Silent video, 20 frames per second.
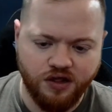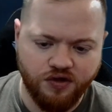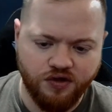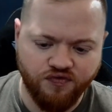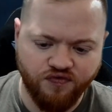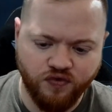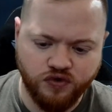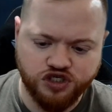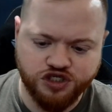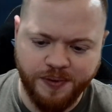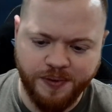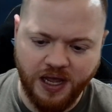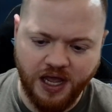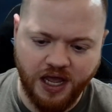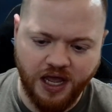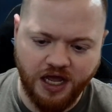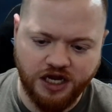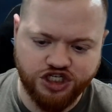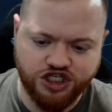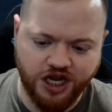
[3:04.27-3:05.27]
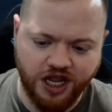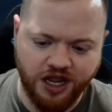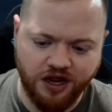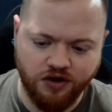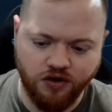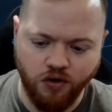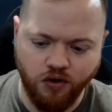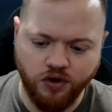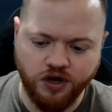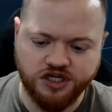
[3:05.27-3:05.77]
Forge Badge and
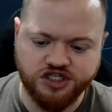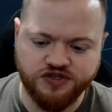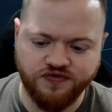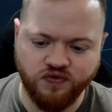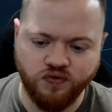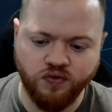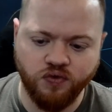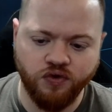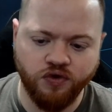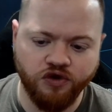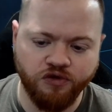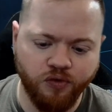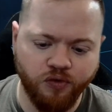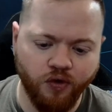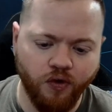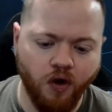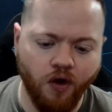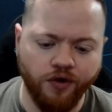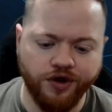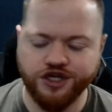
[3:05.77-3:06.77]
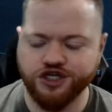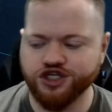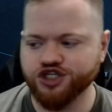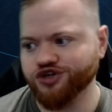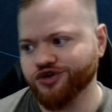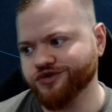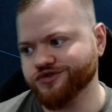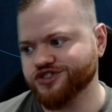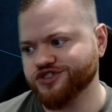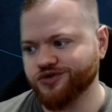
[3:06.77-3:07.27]
Codex of War, more Harkin
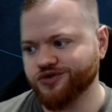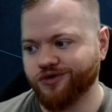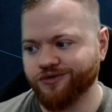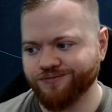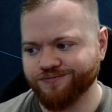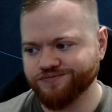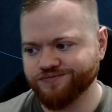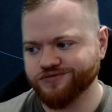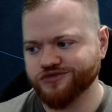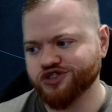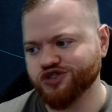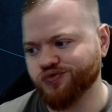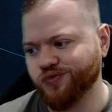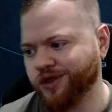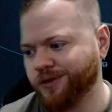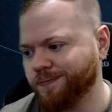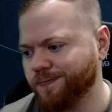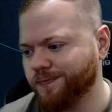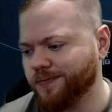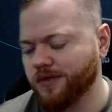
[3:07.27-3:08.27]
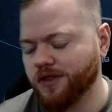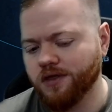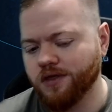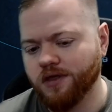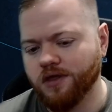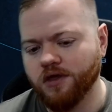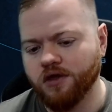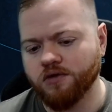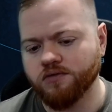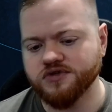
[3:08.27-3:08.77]
Shard, so sweet.
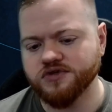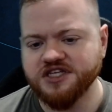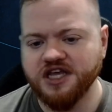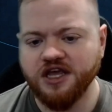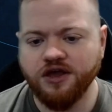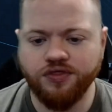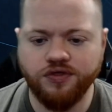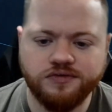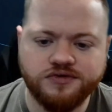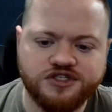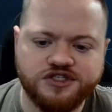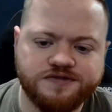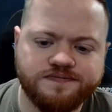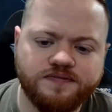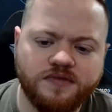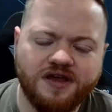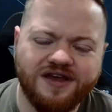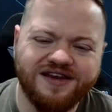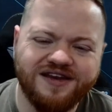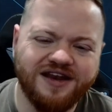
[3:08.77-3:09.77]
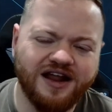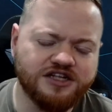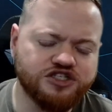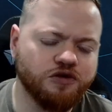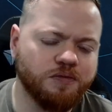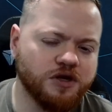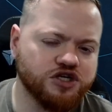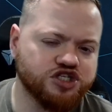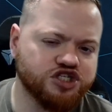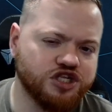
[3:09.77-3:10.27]
We'll take those. Not so
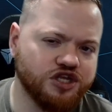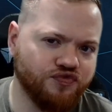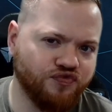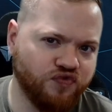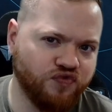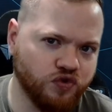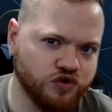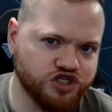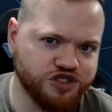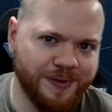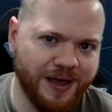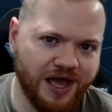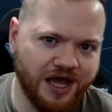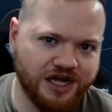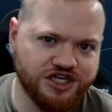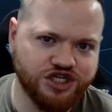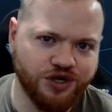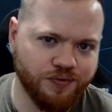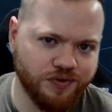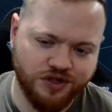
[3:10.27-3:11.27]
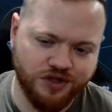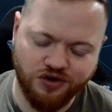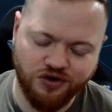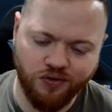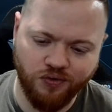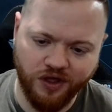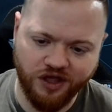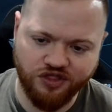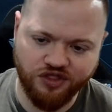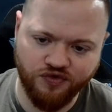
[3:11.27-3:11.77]
much the Forge Badge, I really
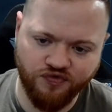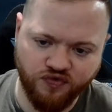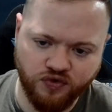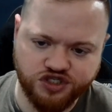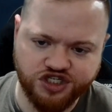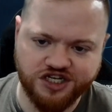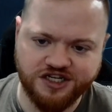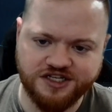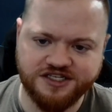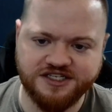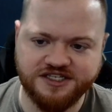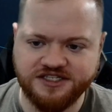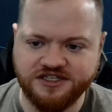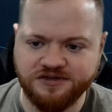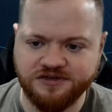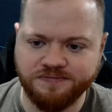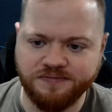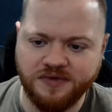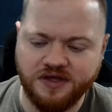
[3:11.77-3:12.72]
don't like the forging system.